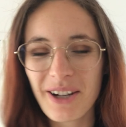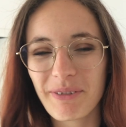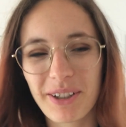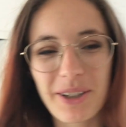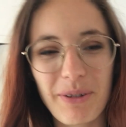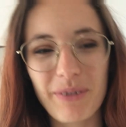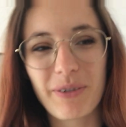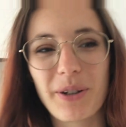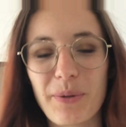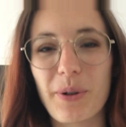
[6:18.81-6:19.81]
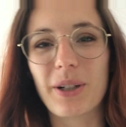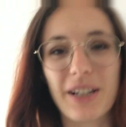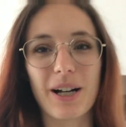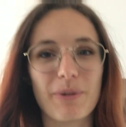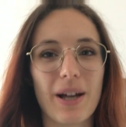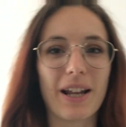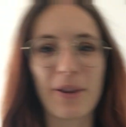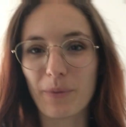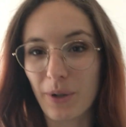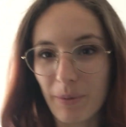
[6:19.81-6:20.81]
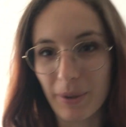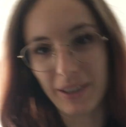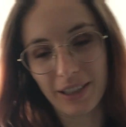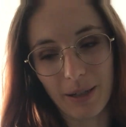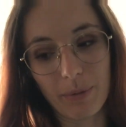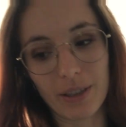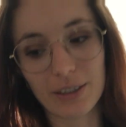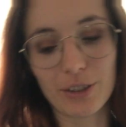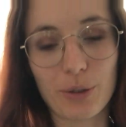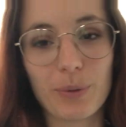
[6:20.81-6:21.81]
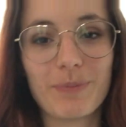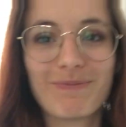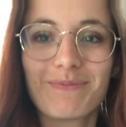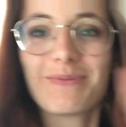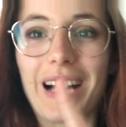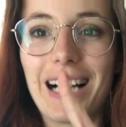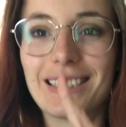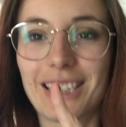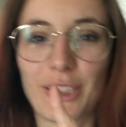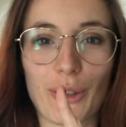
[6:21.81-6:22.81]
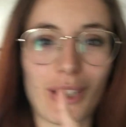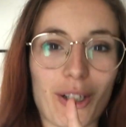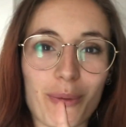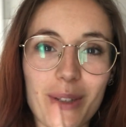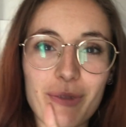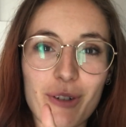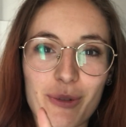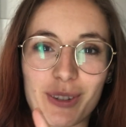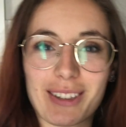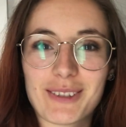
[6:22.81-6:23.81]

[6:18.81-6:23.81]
we're going for a walk now and I don't want to bring the camera, so I'll take you along with the phone.